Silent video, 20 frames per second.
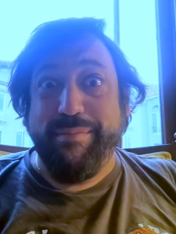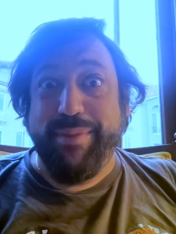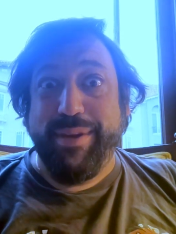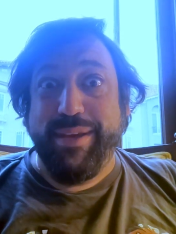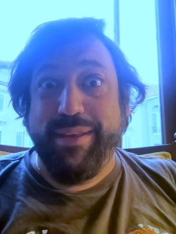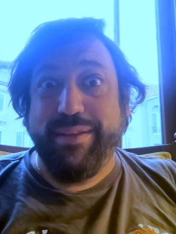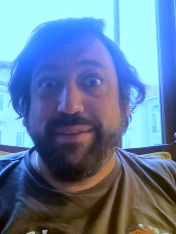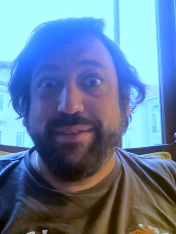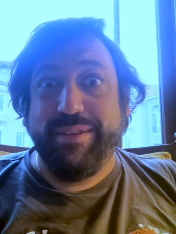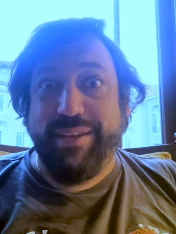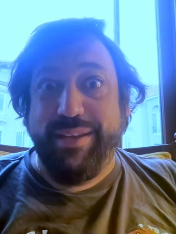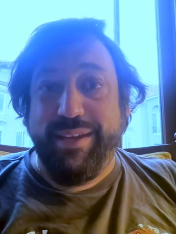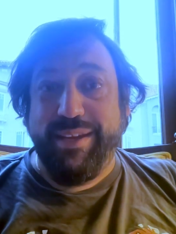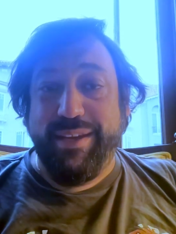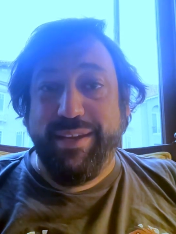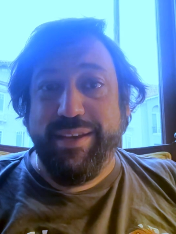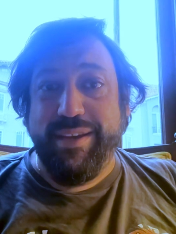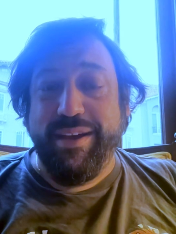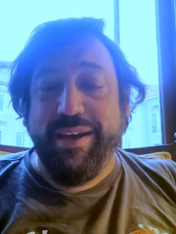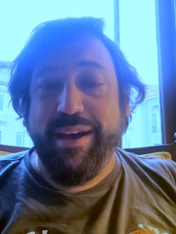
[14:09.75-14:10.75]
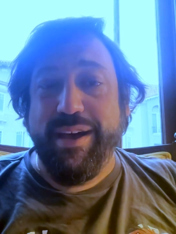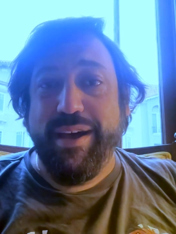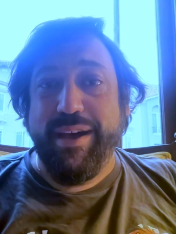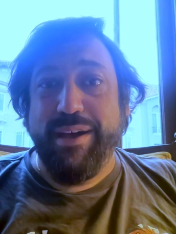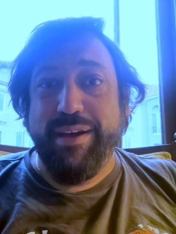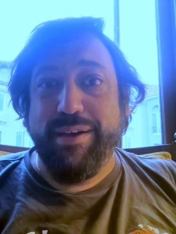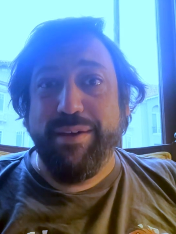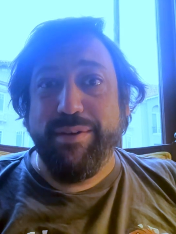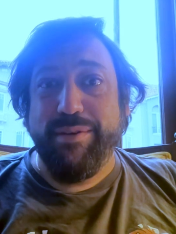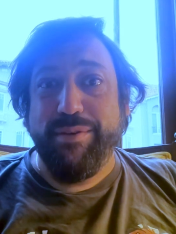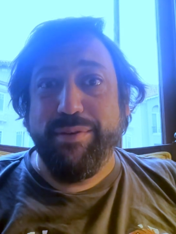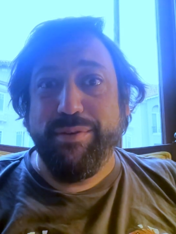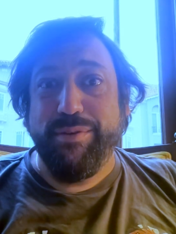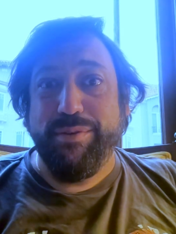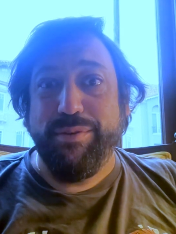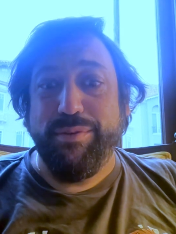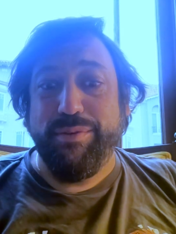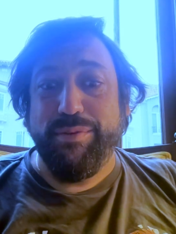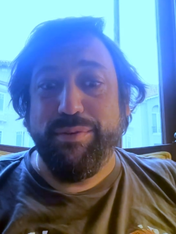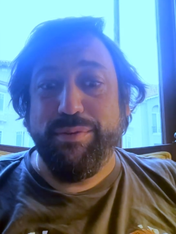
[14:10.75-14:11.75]
in the city
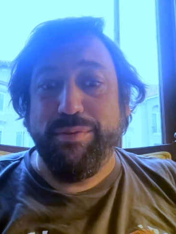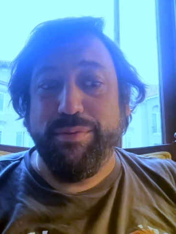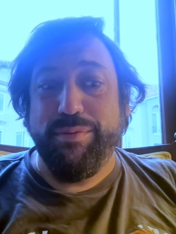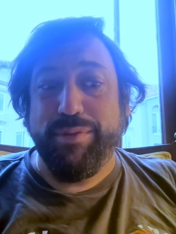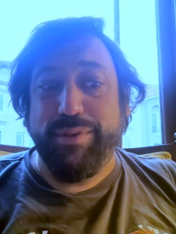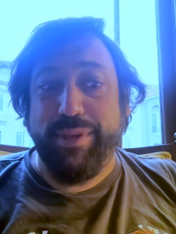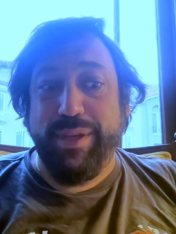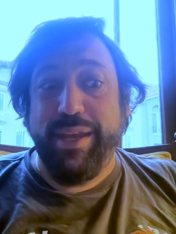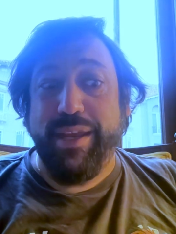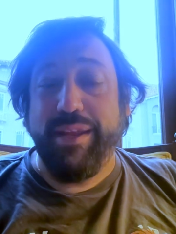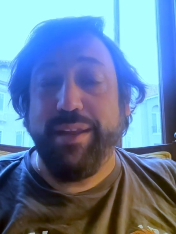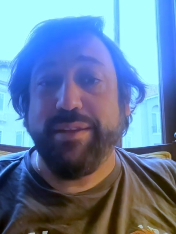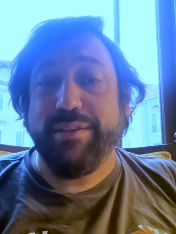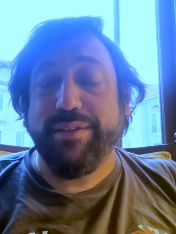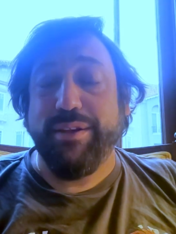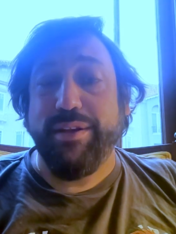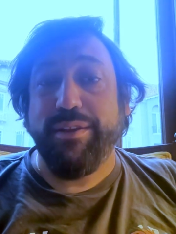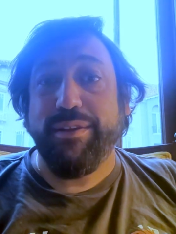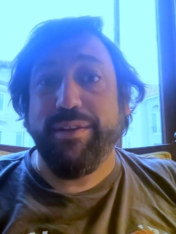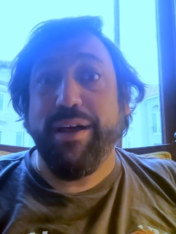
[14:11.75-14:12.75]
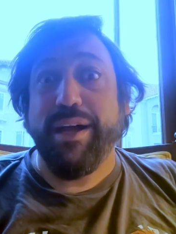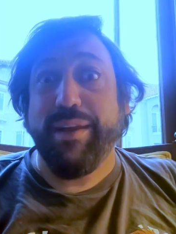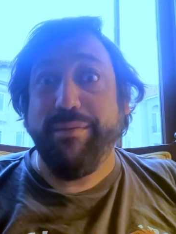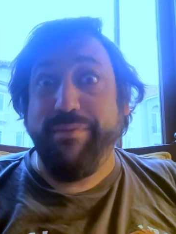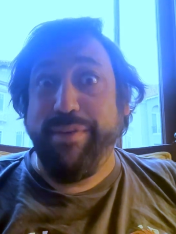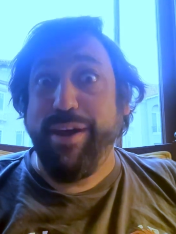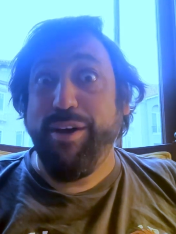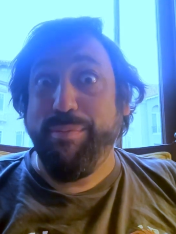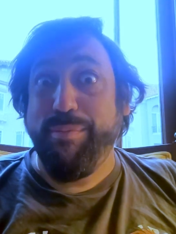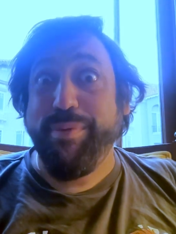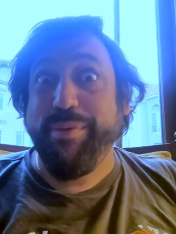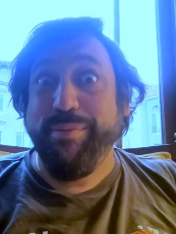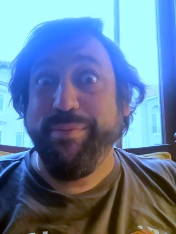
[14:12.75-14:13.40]
who needs a lot of help.